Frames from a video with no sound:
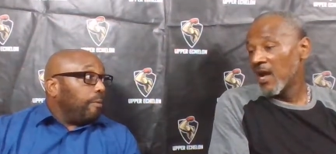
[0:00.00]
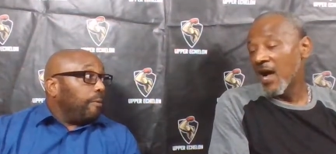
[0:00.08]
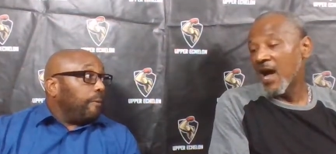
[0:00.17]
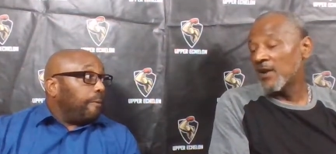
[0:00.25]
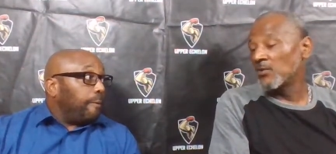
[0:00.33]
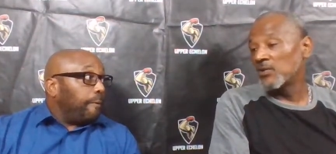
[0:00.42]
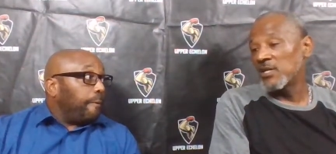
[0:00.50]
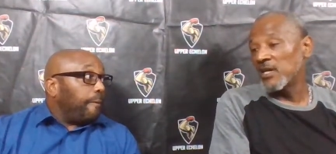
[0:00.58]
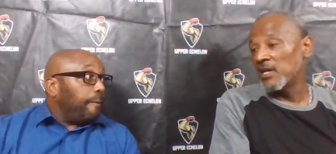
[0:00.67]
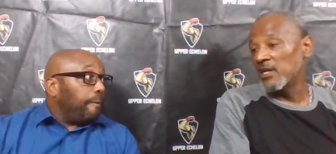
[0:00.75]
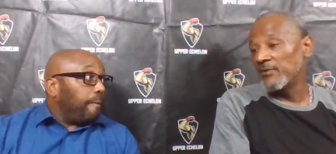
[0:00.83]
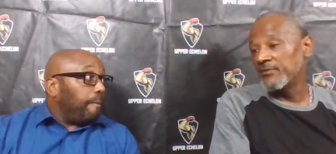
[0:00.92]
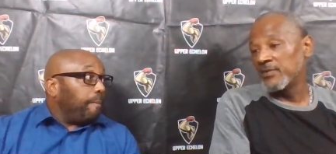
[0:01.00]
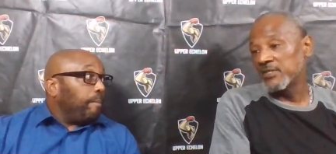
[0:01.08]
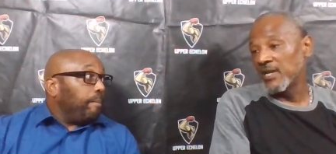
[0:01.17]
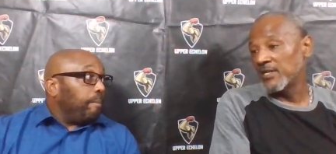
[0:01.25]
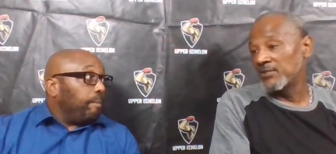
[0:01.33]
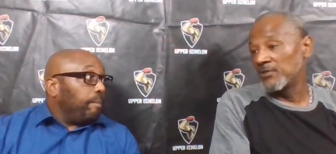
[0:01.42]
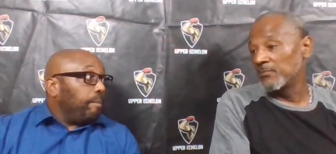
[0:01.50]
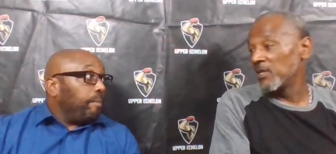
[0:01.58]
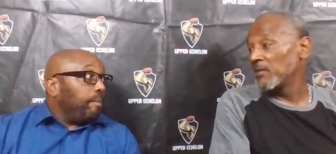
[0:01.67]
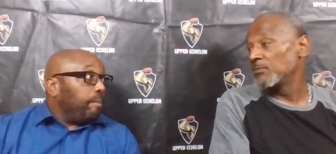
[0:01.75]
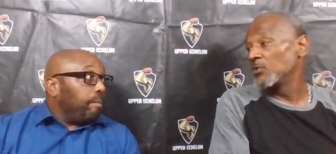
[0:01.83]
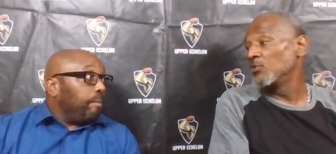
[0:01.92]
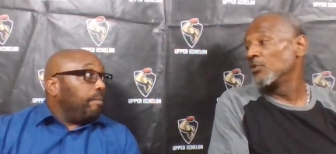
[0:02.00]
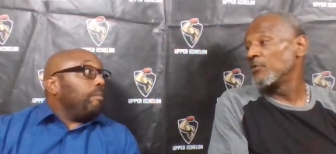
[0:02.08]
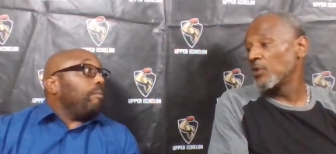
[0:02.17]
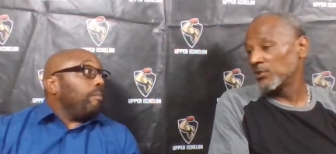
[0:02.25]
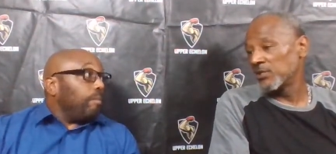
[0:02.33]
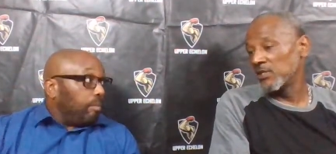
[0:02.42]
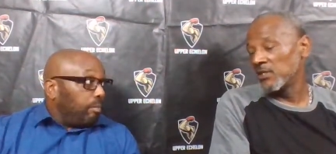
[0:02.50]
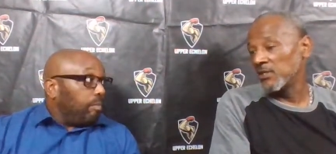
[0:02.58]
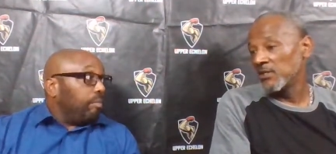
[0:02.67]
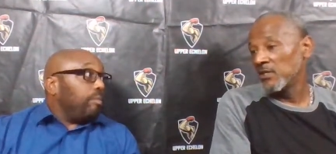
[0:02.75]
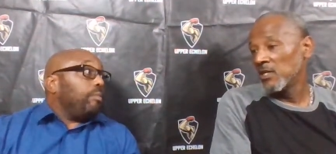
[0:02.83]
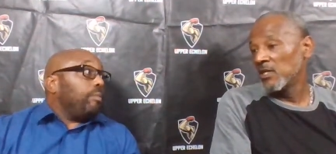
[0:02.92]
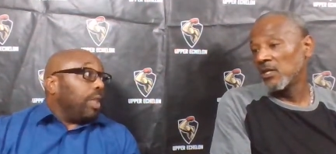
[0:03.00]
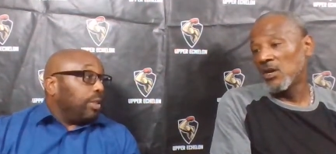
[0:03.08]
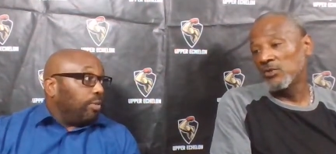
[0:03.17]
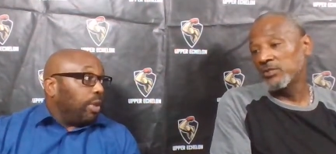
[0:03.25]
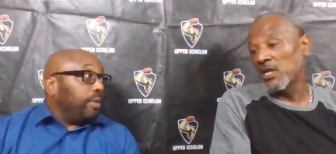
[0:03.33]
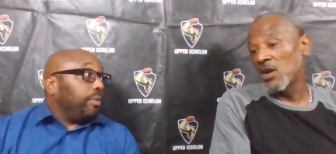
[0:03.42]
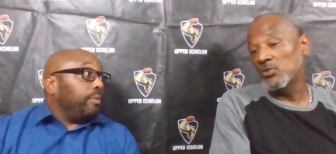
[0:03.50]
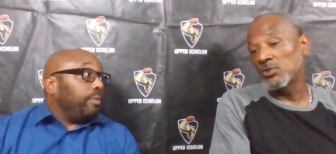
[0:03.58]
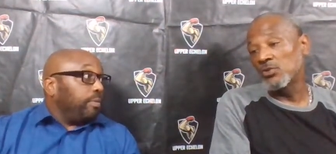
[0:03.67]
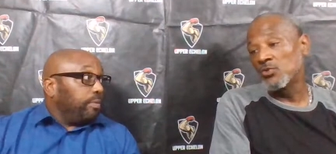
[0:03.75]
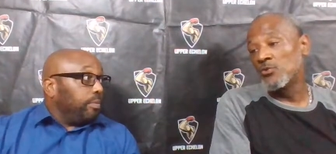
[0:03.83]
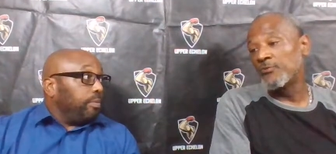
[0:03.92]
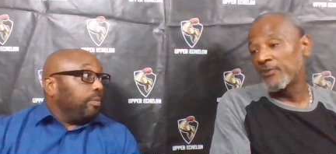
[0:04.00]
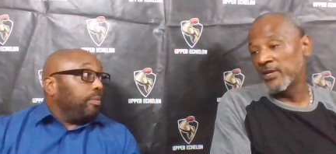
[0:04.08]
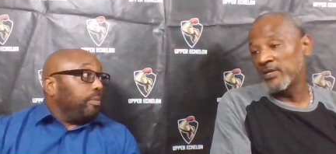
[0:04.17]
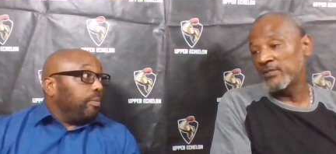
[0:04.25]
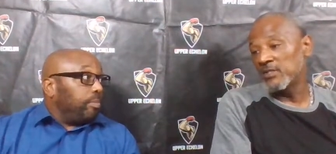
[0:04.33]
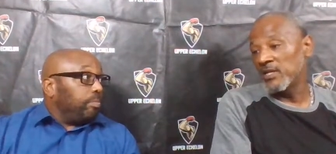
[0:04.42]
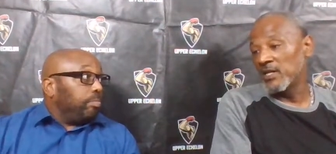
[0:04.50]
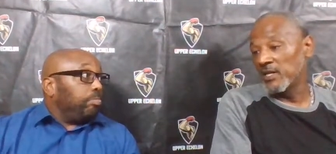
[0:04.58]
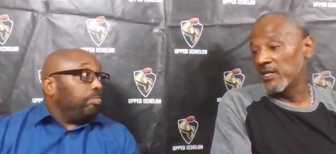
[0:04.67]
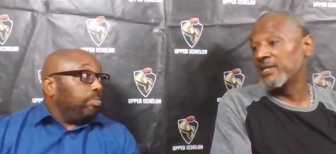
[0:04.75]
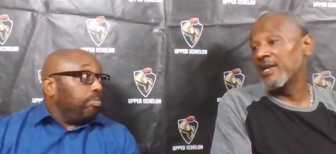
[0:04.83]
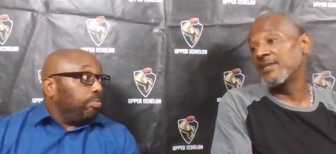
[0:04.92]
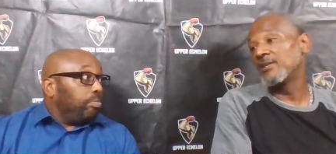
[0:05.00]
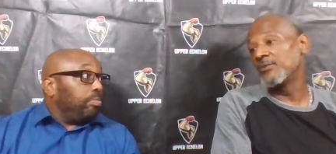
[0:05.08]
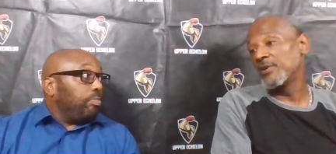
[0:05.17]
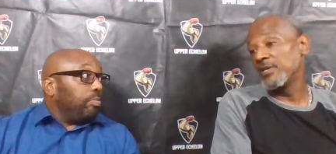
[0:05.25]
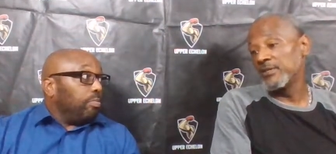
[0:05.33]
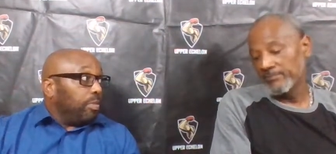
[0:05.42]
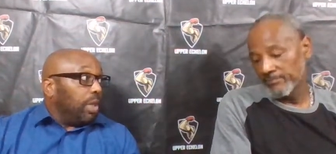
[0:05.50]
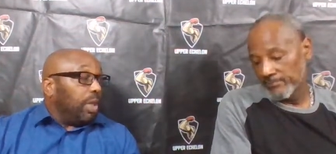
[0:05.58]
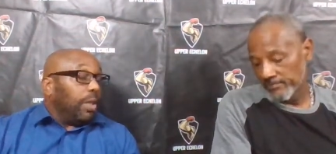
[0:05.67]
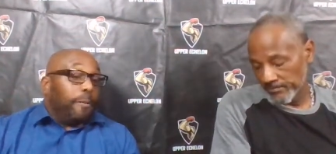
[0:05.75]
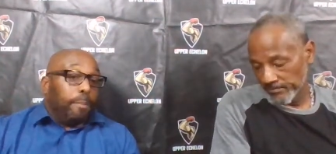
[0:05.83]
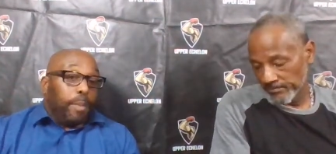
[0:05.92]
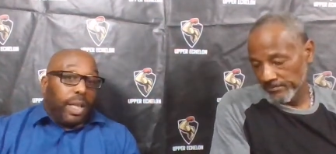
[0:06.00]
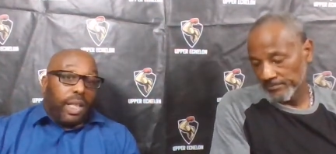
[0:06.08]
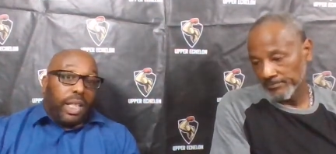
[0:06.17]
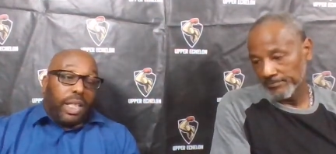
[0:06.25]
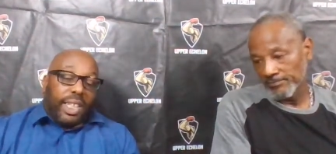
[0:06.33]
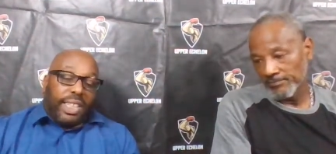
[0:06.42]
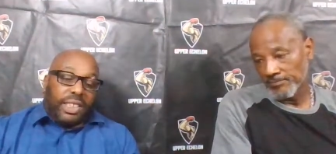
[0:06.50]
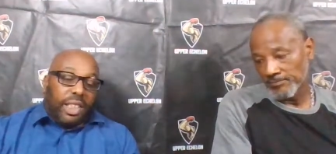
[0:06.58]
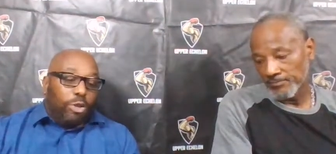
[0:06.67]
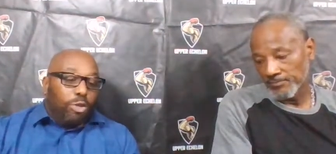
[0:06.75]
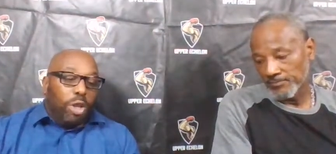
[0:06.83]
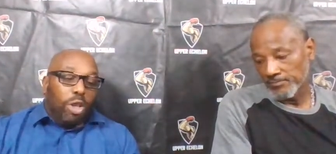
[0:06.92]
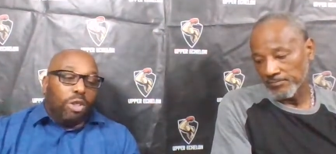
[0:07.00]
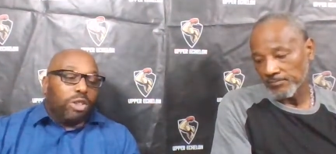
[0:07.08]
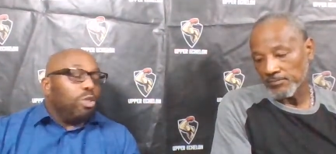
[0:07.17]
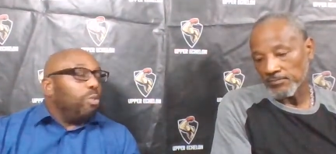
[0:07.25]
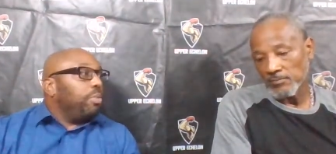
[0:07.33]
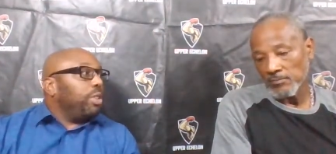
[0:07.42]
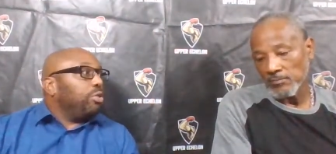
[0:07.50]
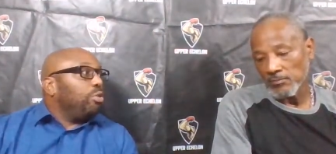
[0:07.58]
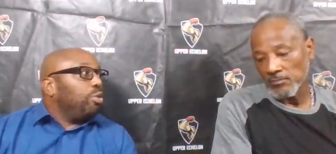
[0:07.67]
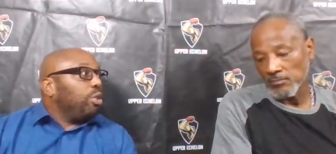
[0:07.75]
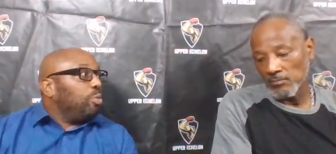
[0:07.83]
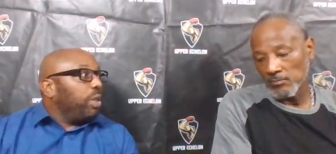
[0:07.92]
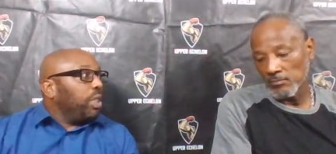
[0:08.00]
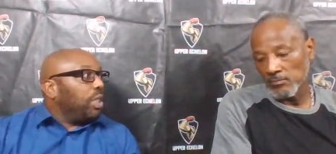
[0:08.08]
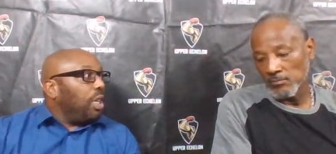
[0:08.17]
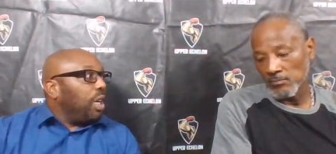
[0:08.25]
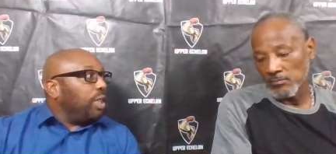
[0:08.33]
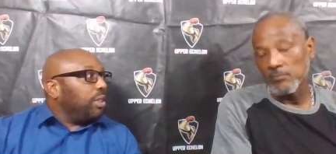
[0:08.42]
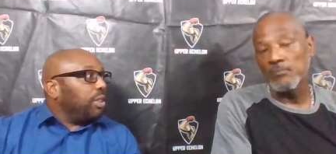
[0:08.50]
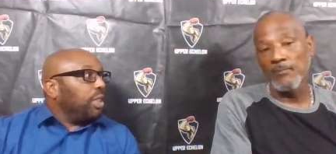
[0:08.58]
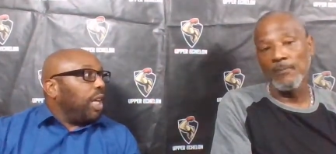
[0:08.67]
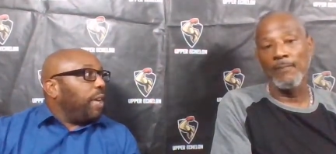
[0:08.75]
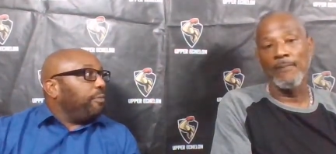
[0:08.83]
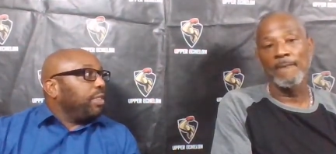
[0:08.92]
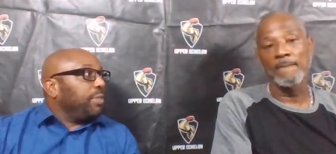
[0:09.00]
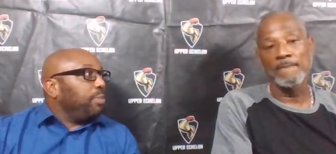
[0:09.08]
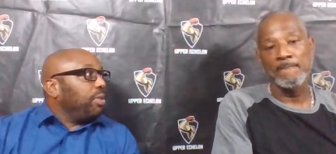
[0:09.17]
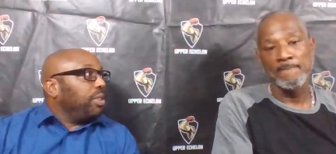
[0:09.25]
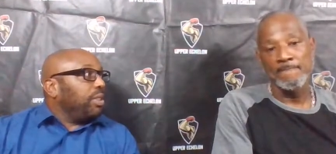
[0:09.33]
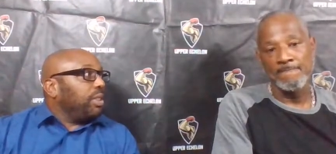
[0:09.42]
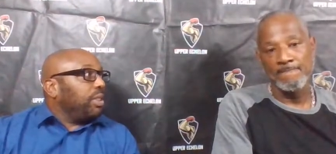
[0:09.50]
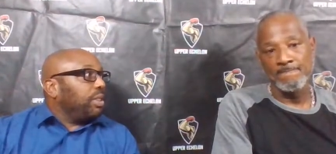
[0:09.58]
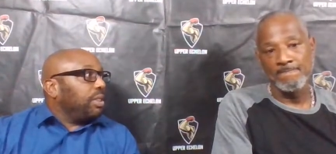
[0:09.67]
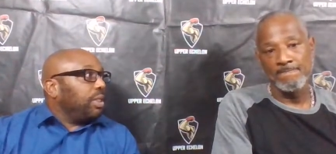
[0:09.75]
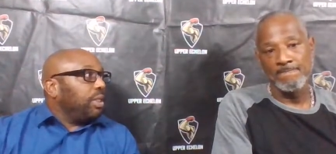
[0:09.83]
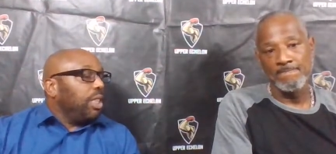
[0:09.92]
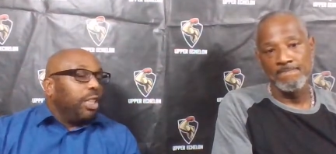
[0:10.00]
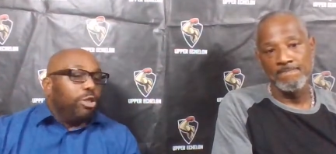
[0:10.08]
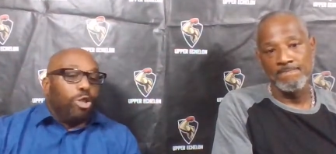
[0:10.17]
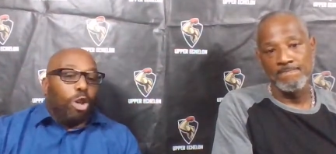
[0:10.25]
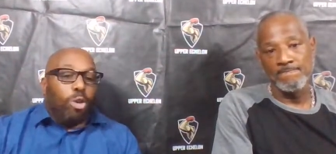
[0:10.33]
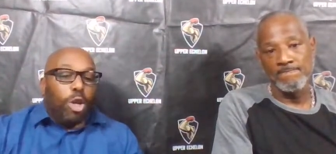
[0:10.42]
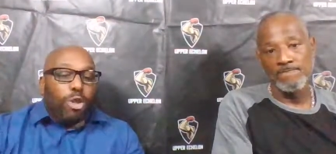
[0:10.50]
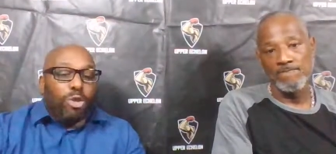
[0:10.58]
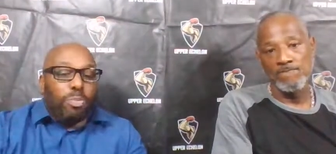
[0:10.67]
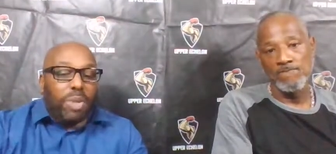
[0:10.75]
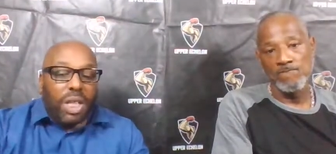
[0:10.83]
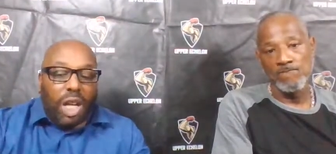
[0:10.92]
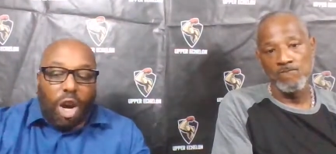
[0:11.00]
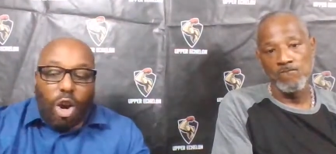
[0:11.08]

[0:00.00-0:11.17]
Speaker 1: I don't care if it's at Jablip University. As long as they go to school, finish, and get that degree.
Speaker 2: Yeah. And, and, and, you learn so much going away to college. Just mm-hmm. life experiences, and you know, you meet a